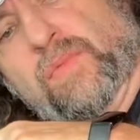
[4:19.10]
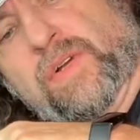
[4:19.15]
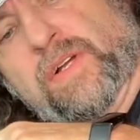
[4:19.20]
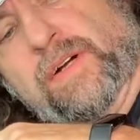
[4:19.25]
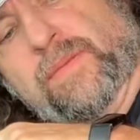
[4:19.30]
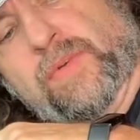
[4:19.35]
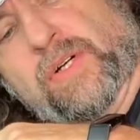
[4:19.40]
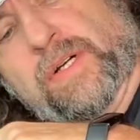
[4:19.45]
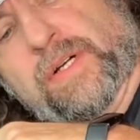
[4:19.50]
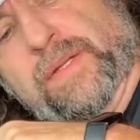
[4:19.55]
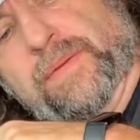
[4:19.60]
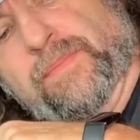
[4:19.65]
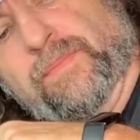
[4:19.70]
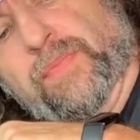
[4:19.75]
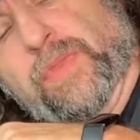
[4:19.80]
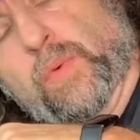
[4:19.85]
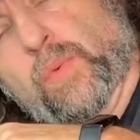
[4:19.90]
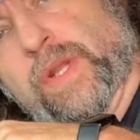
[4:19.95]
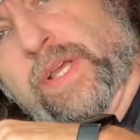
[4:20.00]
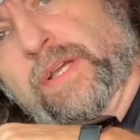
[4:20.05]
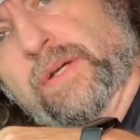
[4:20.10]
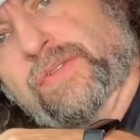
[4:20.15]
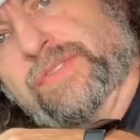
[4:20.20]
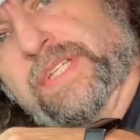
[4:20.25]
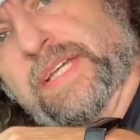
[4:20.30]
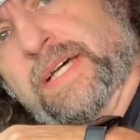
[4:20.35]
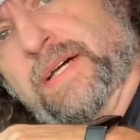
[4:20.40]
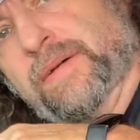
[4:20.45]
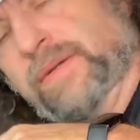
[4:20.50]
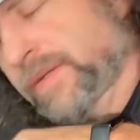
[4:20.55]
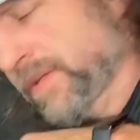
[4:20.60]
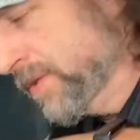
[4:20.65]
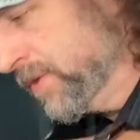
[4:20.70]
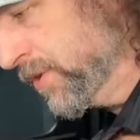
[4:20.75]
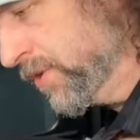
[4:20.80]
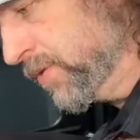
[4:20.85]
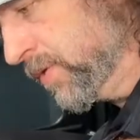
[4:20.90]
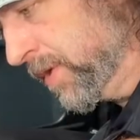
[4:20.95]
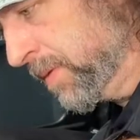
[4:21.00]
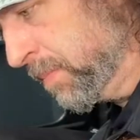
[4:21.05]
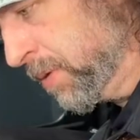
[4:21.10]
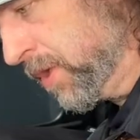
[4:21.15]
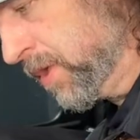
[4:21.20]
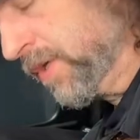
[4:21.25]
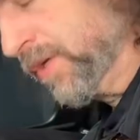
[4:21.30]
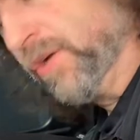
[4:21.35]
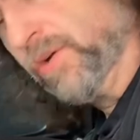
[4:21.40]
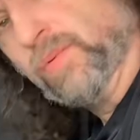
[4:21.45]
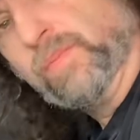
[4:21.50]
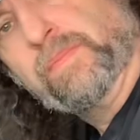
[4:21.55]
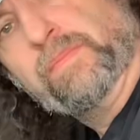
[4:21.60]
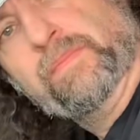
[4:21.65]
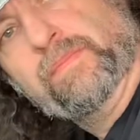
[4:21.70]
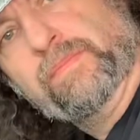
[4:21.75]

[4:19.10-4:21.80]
come on. When it goes out, you unplug your